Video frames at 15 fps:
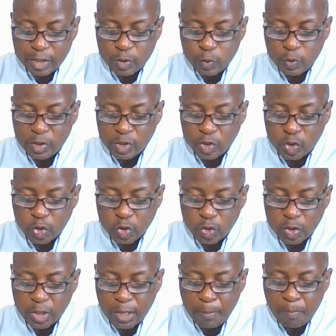to his
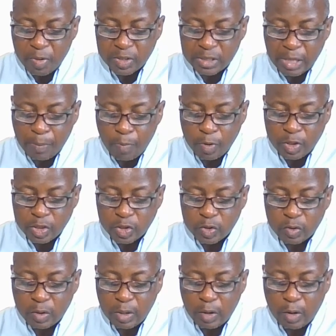children based upon
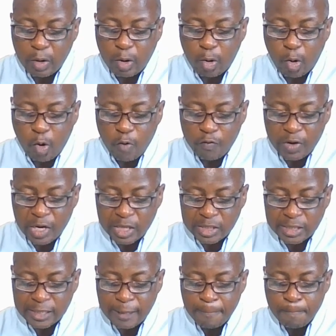his
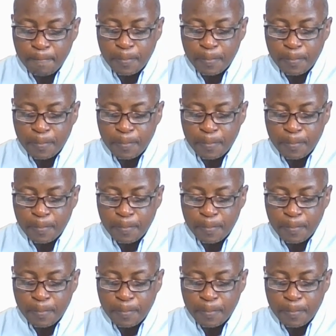covenants,